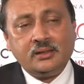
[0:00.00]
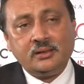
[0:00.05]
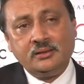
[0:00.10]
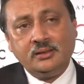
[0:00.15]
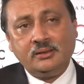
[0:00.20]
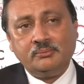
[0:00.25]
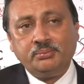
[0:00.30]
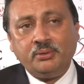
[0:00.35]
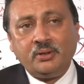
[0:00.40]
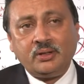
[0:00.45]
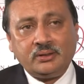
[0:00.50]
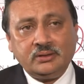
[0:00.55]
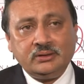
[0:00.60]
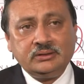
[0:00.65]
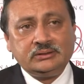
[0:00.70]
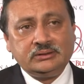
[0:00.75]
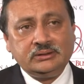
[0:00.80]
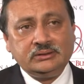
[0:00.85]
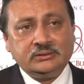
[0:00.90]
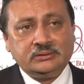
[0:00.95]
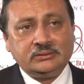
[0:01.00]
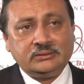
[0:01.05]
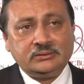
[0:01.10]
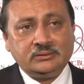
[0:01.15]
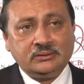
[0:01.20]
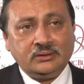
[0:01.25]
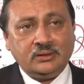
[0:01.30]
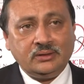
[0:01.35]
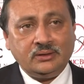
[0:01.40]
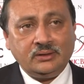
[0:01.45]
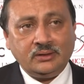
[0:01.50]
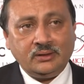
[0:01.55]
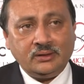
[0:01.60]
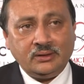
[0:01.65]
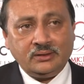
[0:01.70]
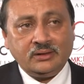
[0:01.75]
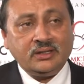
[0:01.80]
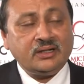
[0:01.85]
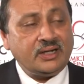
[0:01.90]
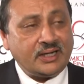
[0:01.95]
the importance is
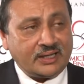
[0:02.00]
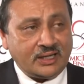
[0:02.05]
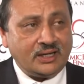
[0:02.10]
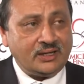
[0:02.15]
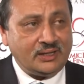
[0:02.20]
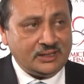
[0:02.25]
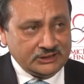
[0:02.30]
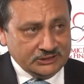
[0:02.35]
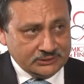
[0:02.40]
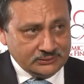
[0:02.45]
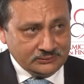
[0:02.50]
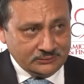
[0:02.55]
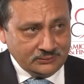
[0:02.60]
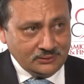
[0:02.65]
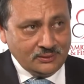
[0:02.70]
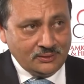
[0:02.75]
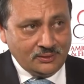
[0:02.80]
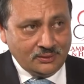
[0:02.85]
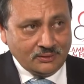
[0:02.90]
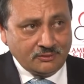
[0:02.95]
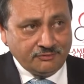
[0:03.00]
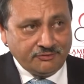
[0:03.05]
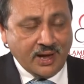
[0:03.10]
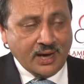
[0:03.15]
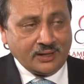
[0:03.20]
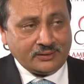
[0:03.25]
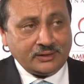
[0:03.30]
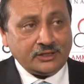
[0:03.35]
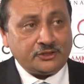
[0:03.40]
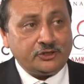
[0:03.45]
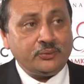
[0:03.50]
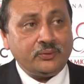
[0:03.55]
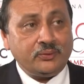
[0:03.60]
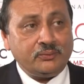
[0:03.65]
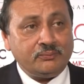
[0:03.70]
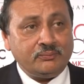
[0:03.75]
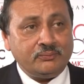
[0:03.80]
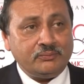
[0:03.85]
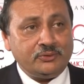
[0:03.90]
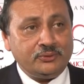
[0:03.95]
the recognition, the fact that you
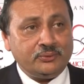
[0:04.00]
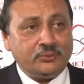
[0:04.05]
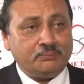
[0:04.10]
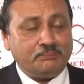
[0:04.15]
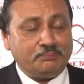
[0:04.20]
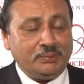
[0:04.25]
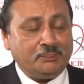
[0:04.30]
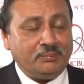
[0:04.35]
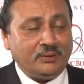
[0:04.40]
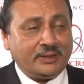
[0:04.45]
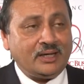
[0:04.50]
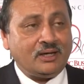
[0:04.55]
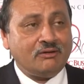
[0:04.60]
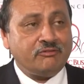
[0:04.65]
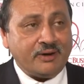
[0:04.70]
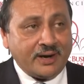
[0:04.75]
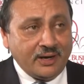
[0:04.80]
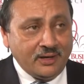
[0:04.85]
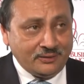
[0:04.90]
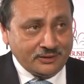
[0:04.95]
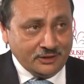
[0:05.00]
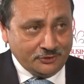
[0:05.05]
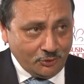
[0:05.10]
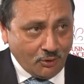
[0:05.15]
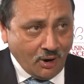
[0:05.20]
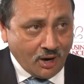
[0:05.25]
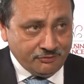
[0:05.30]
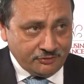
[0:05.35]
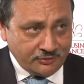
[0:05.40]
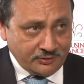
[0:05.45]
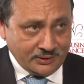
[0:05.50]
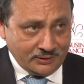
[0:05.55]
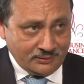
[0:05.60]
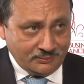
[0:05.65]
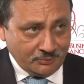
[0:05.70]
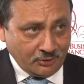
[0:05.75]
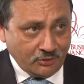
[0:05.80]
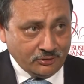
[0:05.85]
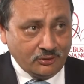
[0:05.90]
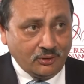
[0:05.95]
people get aware that you offer it,
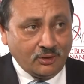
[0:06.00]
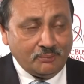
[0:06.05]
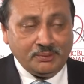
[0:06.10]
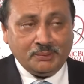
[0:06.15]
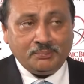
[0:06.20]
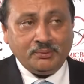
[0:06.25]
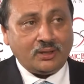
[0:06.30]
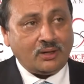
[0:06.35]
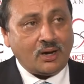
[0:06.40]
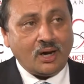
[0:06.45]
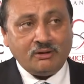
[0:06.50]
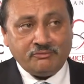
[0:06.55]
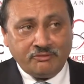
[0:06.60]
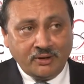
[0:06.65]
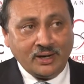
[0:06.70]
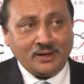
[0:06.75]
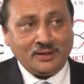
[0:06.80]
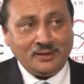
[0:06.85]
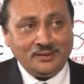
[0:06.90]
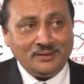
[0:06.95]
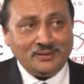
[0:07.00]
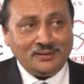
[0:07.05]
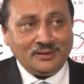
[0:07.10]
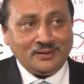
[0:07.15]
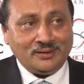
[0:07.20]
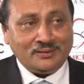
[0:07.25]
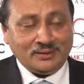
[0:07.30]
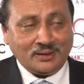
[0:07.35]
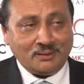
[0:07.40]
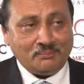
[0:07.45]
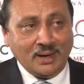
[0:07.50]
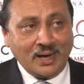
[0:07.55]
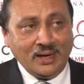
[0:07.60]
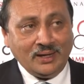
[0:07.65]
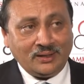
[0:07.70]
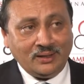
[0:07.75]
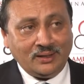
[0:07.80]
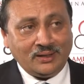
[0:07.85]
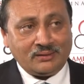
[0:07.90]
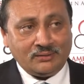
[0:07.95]
because a lot of people are not aware that a bank
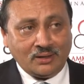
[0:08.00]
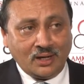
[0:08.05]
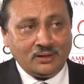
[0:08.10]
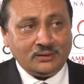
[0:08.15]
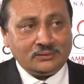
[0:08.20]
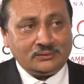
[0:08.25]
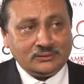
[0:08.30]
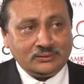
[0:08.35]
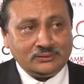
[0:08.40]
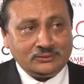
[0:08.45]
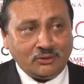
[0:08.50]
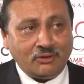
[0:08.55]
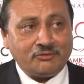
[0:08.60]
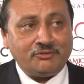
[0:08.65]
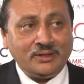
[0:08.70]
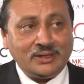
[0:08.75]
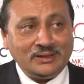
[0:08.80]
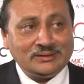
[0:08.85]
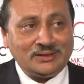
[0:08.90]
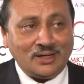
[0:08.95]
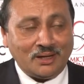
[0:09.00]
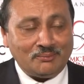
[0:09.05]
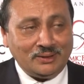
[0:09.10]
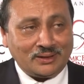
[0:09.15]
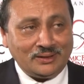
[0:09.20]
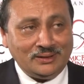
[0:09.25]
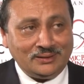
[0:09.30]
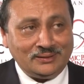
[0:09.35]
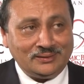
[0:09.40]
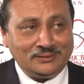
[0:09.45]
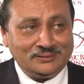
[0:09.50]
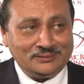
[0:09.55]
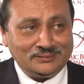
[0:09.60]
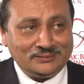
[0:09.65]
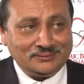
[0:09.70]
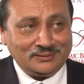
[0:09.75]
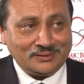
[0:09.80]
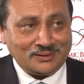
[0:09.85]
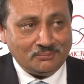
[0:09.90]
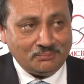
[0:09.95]
like Sarasen is offering Islamically
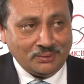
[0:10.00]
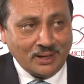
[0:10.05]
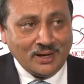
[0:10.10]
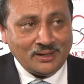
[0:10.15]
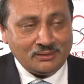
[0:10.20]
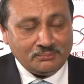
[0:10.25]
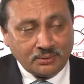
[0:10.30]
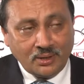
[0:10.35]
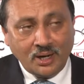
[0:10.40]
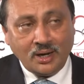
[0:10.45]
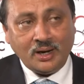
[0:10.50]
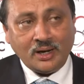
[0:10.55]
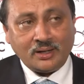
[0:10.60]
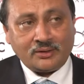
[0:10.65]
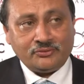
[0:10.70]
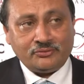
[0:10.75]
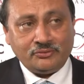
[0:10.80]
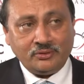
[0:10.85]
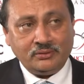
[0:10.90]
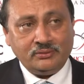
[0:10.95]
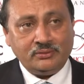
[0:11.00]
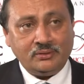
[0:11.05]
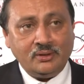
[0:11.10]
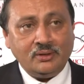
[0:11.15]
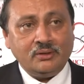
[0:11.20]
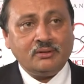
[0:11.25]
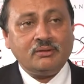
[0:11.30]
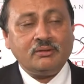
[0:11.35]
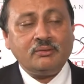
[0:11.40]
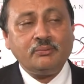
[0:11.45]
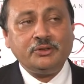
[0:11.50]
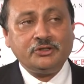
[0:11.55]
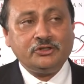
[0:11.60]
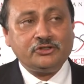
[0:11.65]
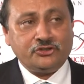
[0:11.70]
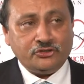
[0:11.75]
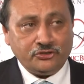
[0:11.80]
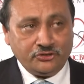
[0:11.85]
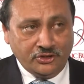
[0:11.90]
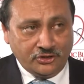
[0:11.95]
compliant products. So when you
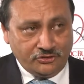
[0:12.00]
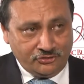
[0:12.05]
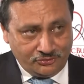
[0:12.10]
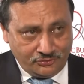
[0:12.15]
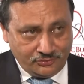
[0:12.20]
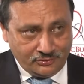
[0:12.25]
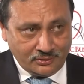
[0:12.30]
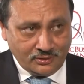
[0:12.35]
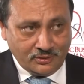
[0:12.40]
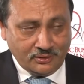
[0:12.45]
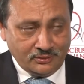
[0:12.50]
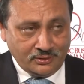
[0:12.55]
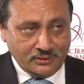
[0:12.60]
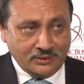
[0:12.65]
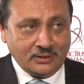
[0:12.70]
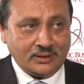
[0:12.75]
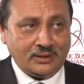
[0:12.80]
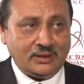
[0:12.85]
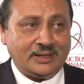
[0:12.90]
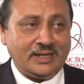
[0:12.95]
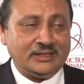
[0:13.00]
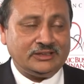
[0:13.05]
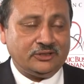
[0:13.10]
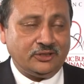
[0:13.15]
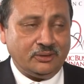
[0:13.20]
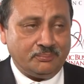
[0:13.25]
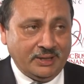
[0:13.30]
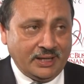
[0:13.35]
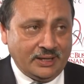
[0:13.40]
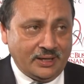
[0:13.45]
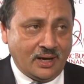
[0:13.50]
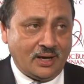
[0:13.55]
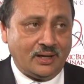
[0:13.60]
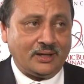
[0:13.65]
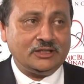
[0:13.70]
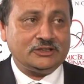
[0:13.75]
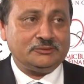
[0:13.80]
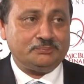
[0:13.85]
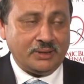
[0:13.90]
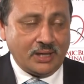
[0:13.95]
do this, you know, it gets into the media, it
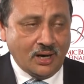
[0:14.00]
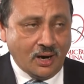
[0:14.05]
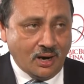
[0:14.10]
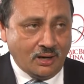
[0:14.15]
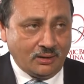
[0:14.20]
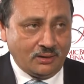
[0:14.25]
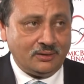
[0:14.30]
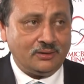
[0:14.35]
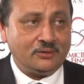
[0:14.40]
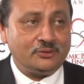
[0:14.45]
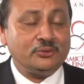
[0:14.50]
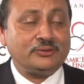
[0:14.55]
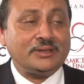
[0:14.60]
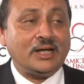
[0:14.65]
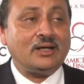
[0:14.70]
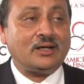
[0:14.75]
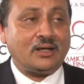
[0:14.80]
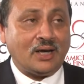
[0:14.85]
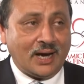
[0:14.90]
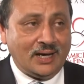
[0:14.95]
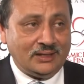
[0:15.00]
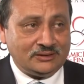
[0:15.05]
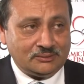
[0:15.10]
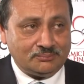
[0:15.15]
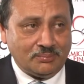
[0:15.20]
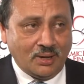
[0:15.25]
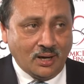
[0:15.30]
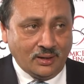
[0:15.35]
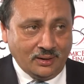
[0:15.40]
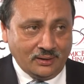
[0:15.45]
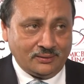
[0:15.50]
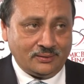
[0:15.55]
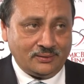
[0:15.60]
gets PR, you tell clients about it,